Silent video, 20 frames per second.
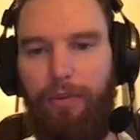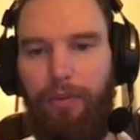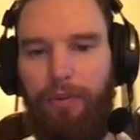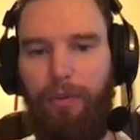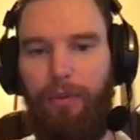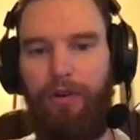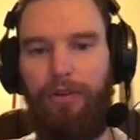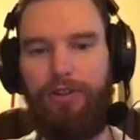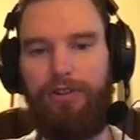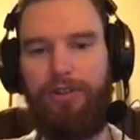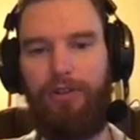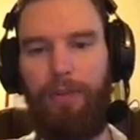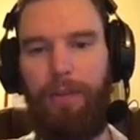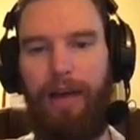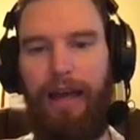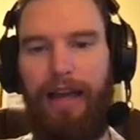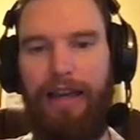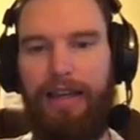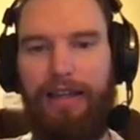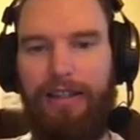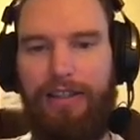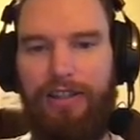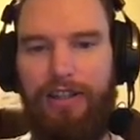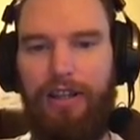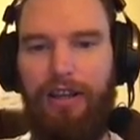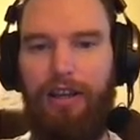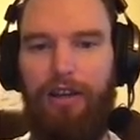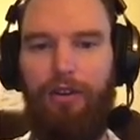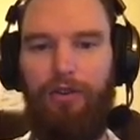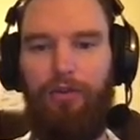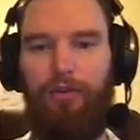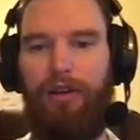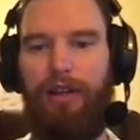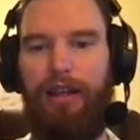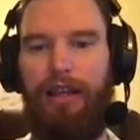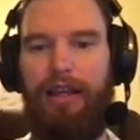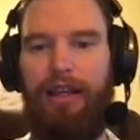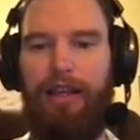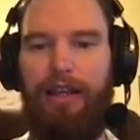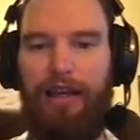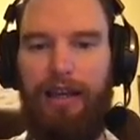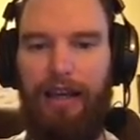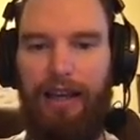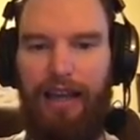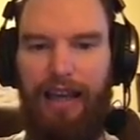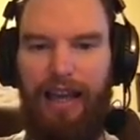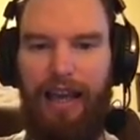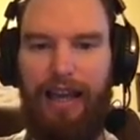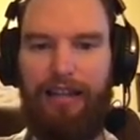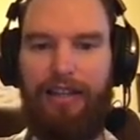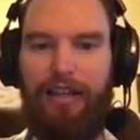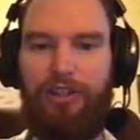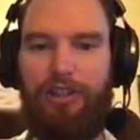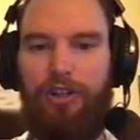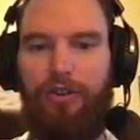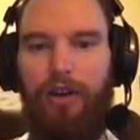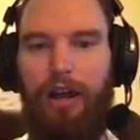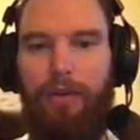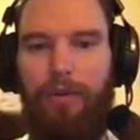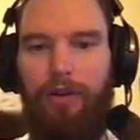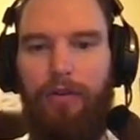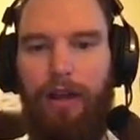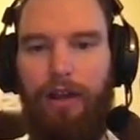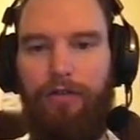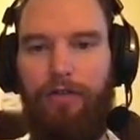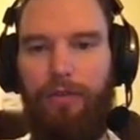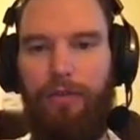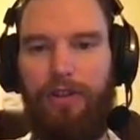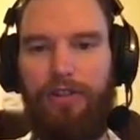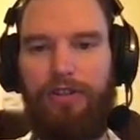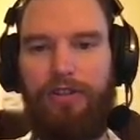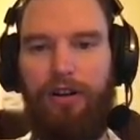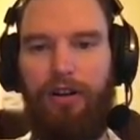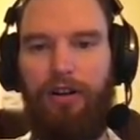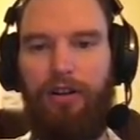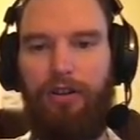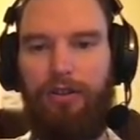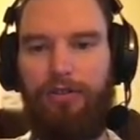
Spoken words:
promotional package. Really attention grabbing right from the start.